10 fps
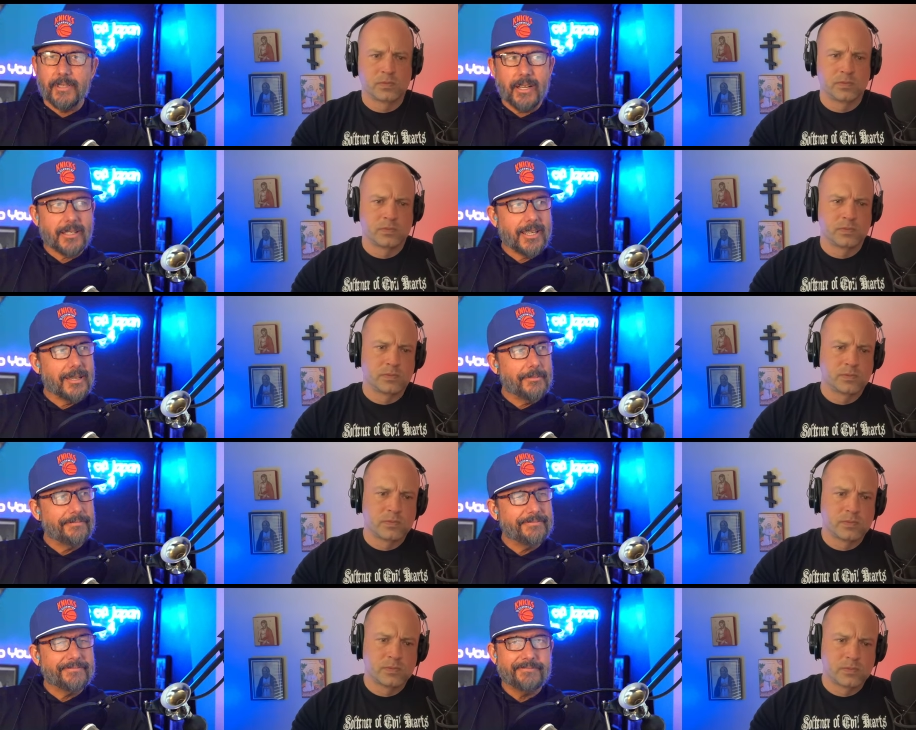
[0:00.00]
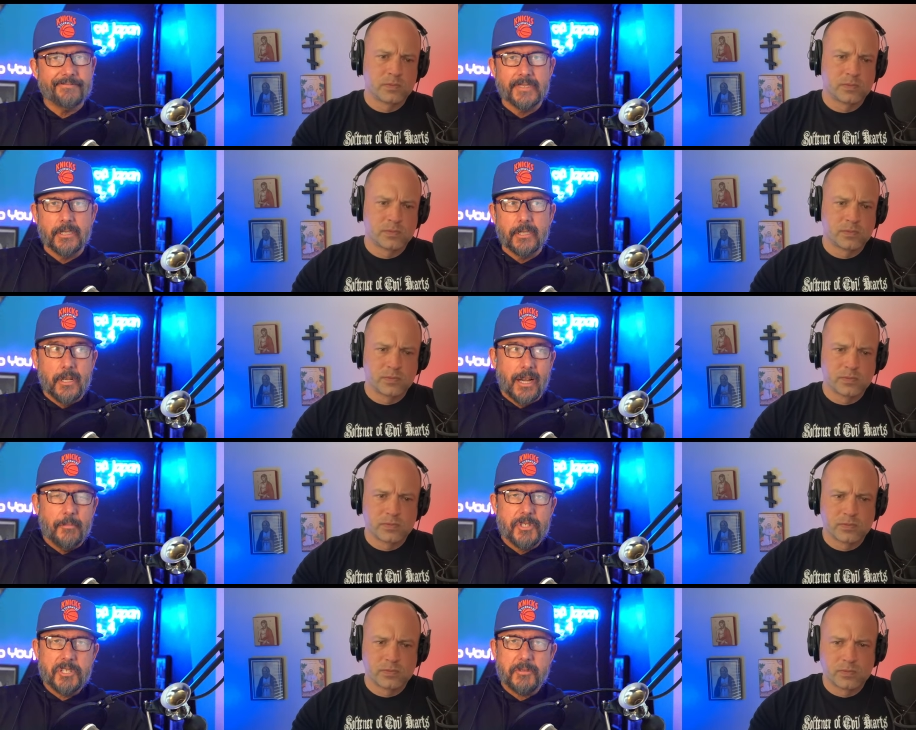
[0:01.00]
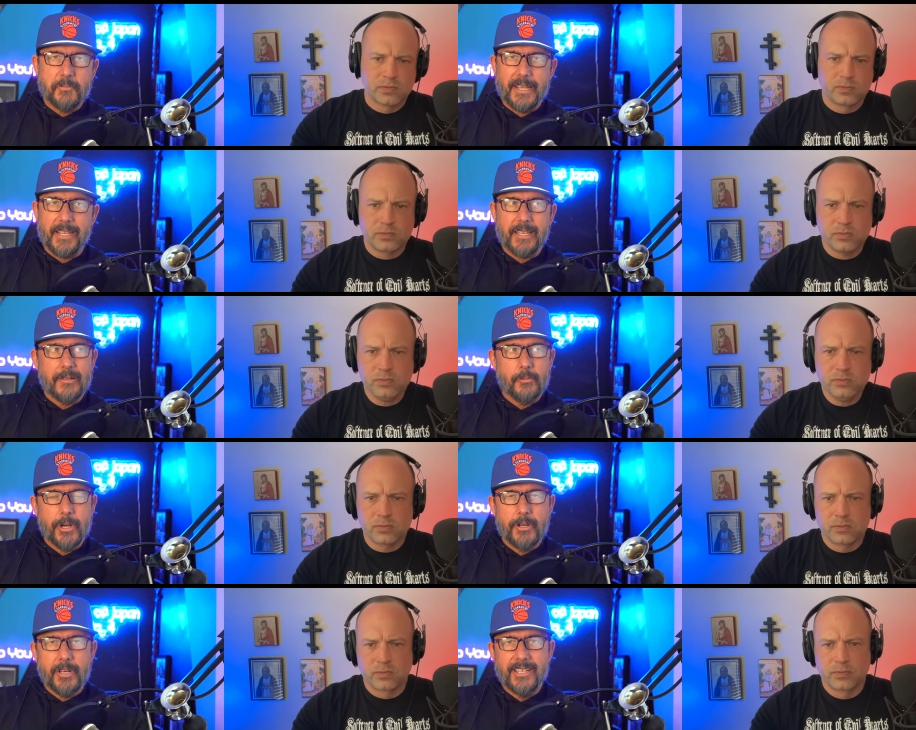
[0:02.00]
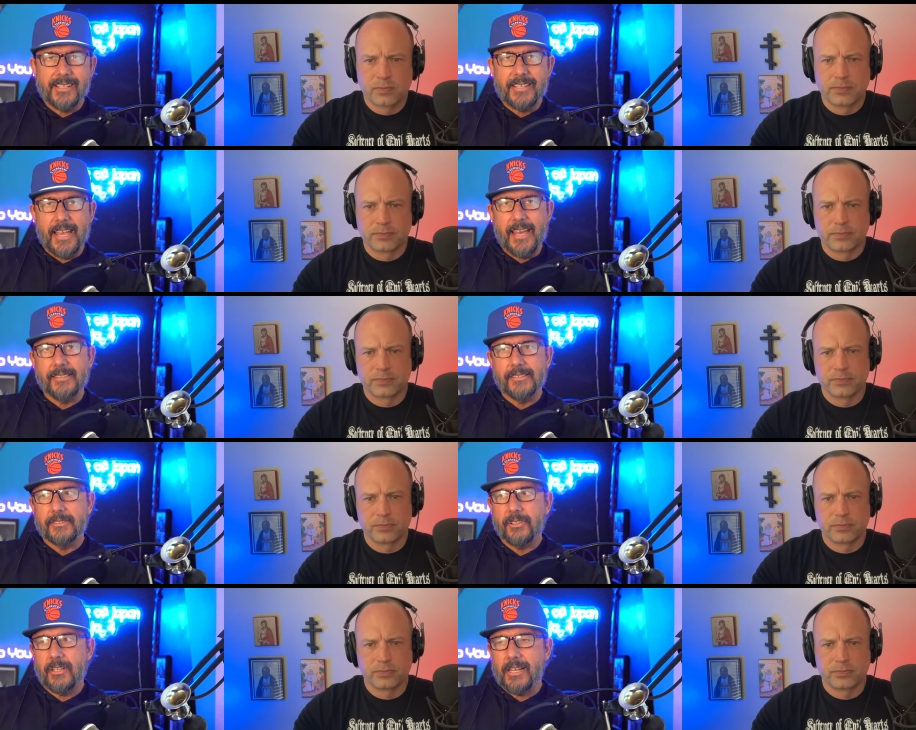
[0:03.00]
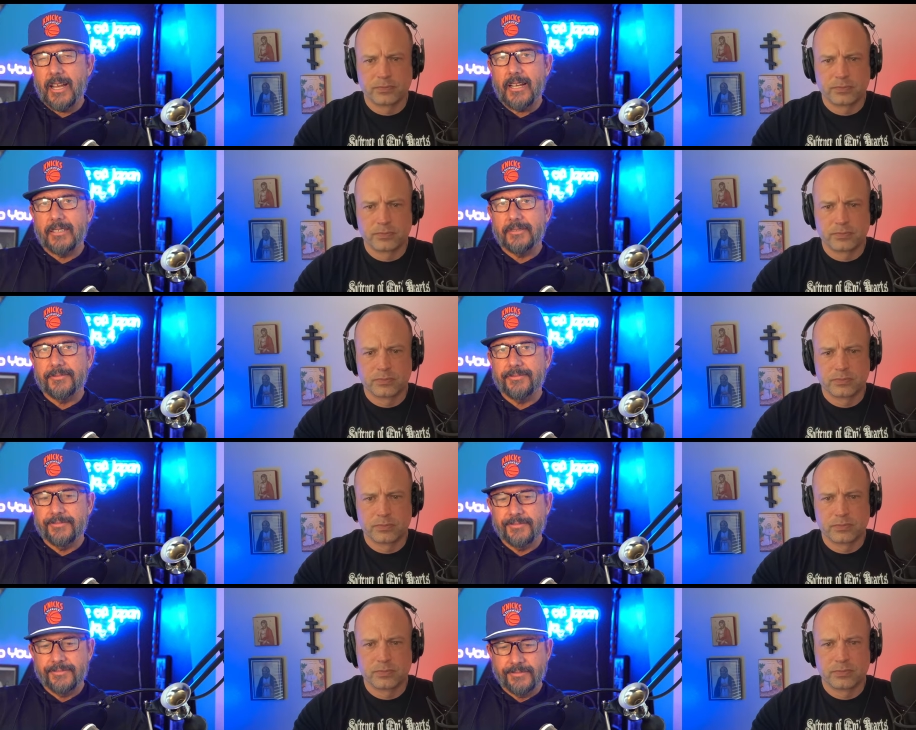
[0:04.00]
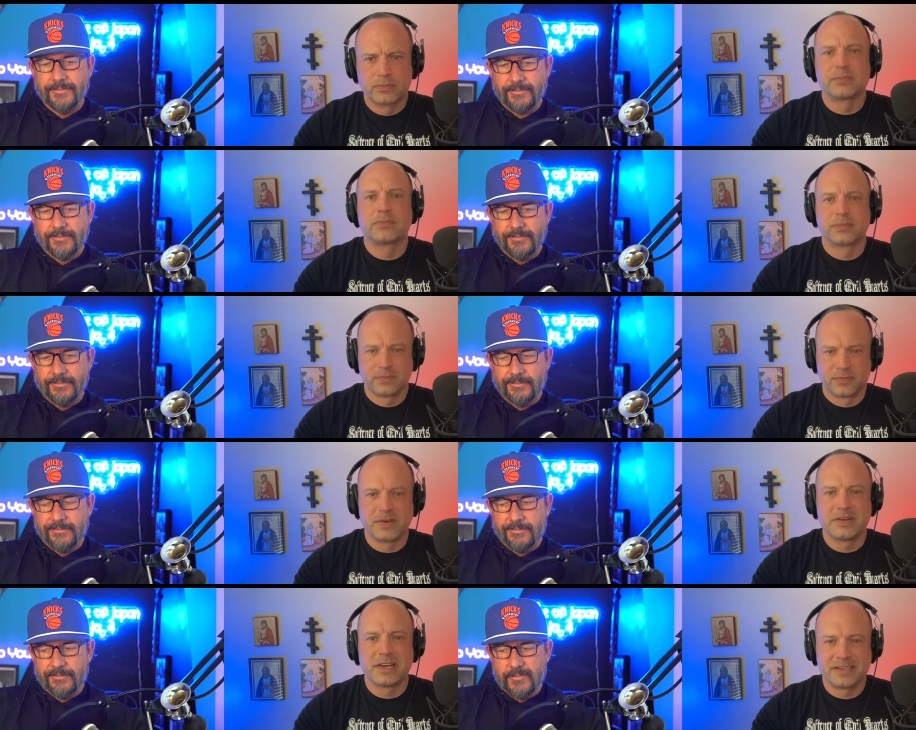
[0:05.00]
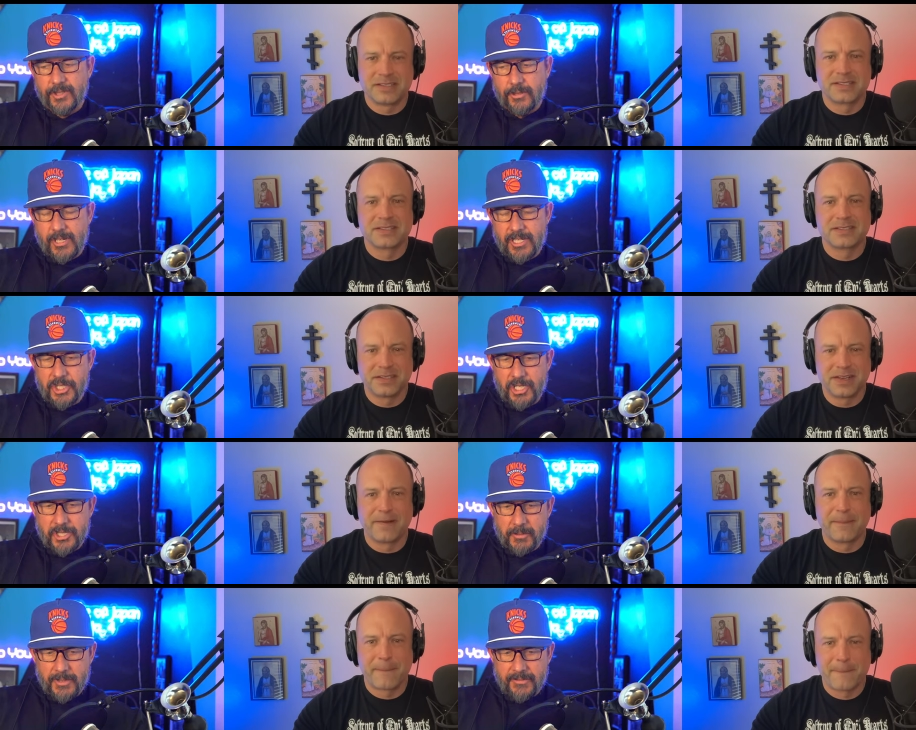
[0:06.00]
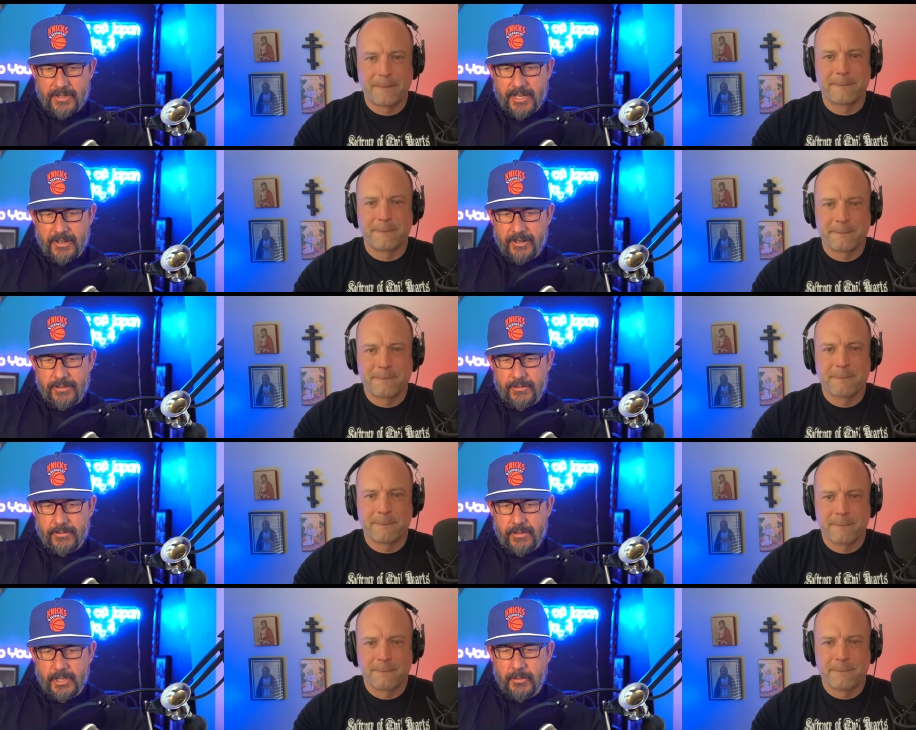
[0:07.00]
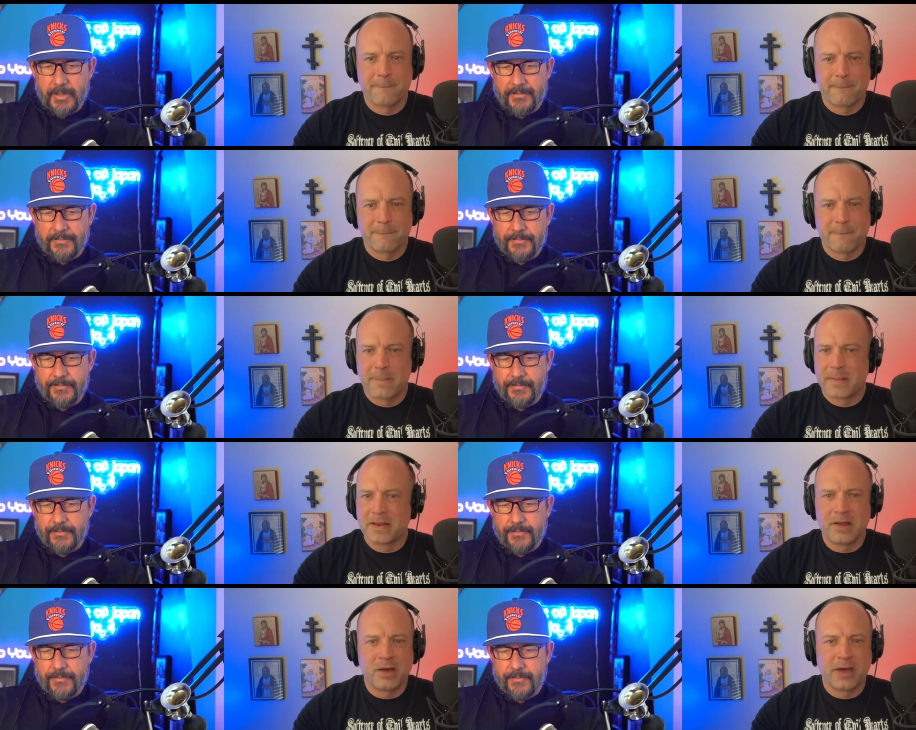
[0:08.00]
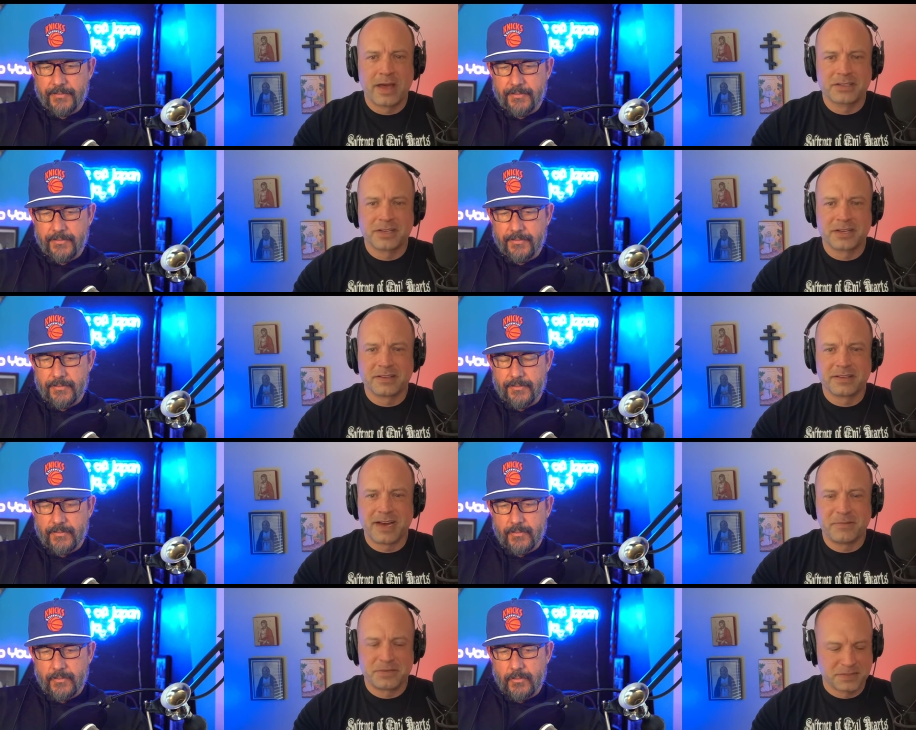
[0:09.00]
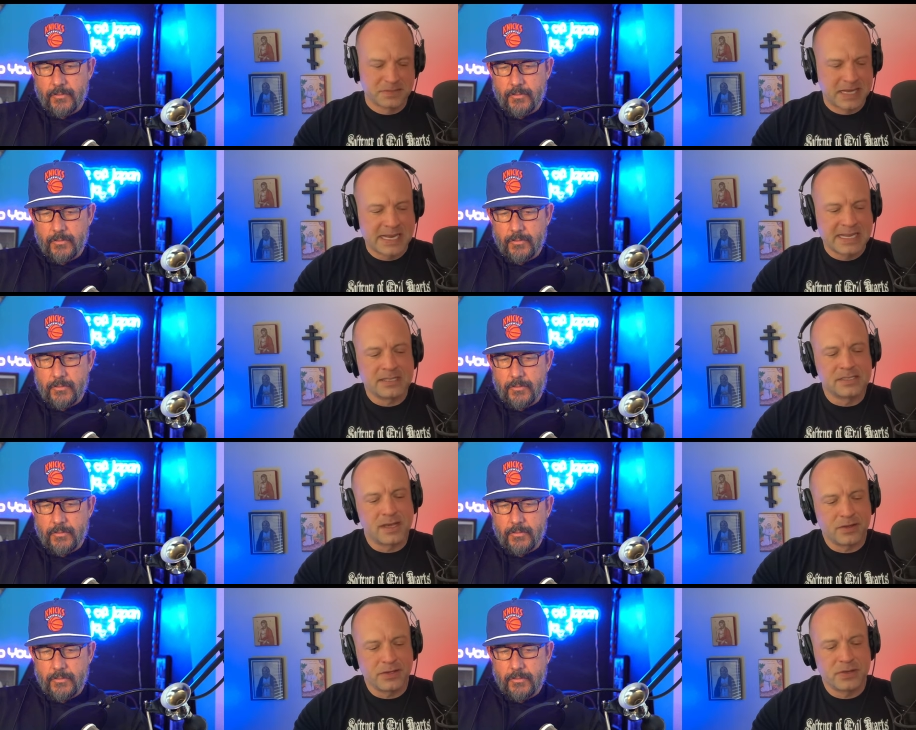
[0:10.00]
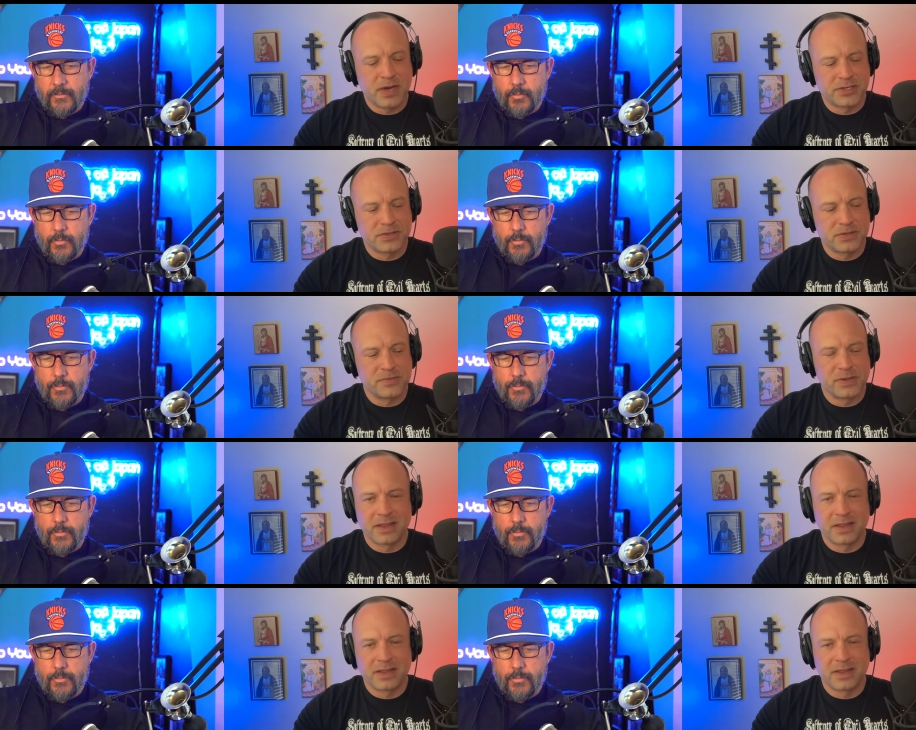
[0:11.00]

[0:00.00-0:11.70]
Speaker 1: you know, I came. I'm just a pagan. I'm wearing a Knicks hat. That's all I got.
Speaker 2: Very nice. You're not judging yeah. me for that, are you? A little bit. No, I actually, I was, I didn't tell you. I should